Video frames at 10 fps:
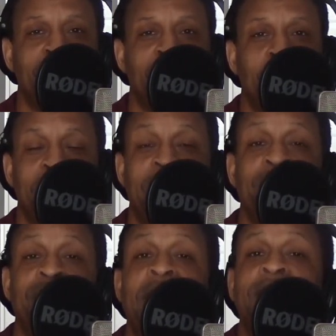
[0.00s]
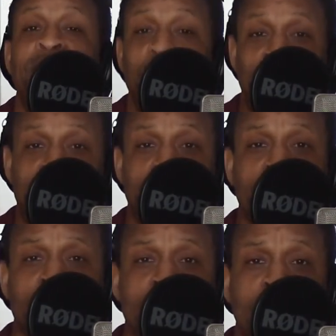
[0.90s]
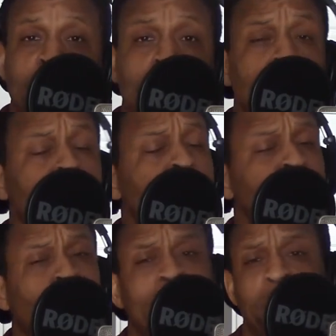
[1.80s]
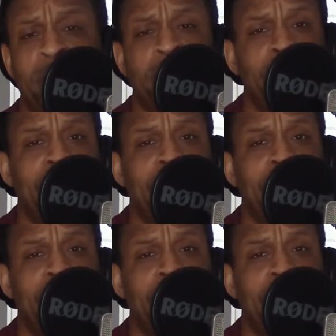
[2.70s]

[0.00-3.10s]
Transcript: But I thank you for joining me today.